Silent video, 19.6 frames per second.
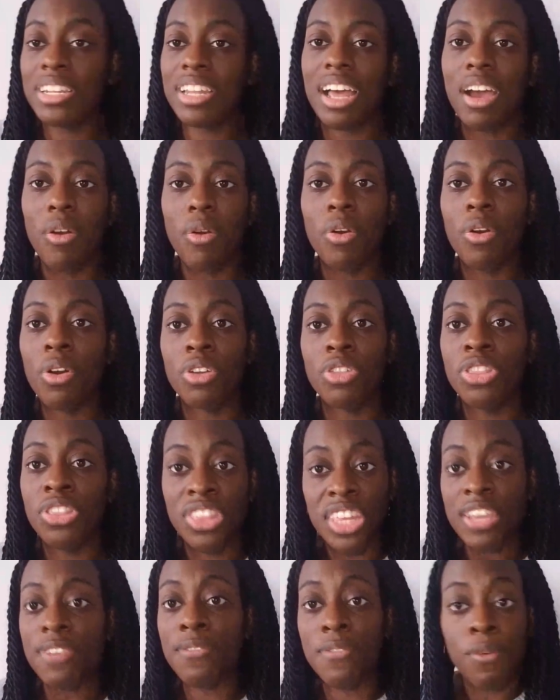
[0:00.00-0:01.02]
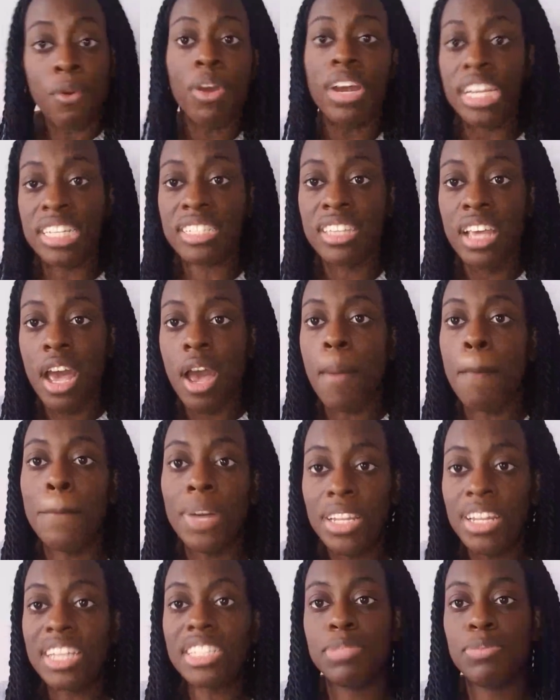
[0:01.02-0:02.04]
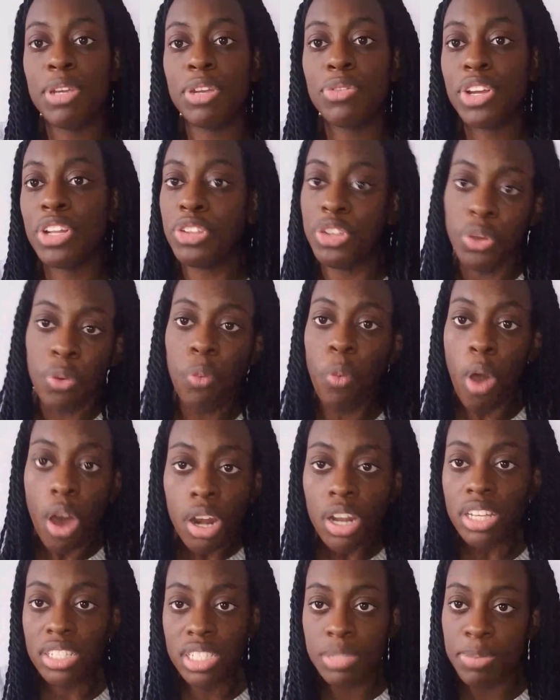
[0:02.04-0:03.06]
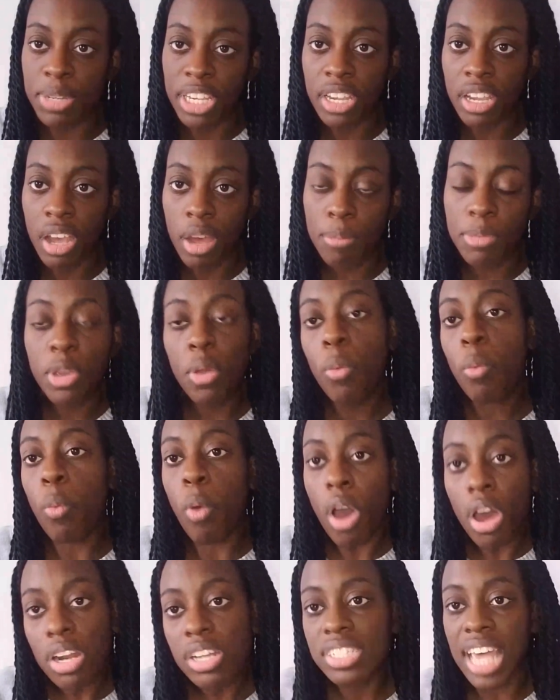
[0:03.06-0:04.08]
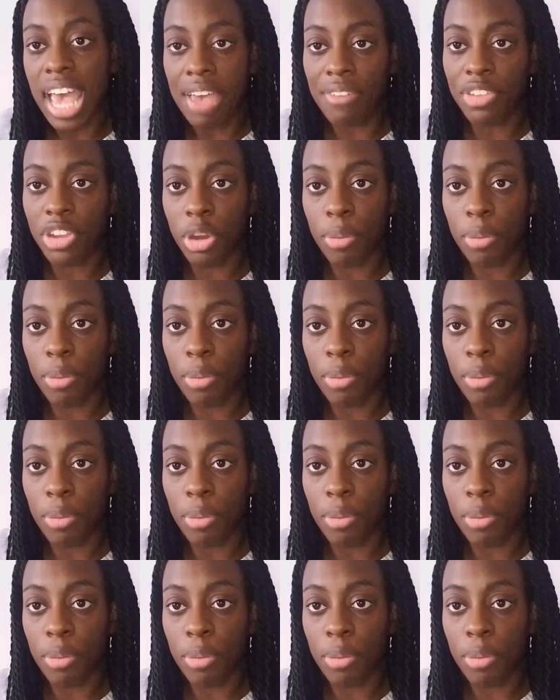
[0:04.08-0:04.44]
or the voice, but let's be real. You want us speaking up. You want us having your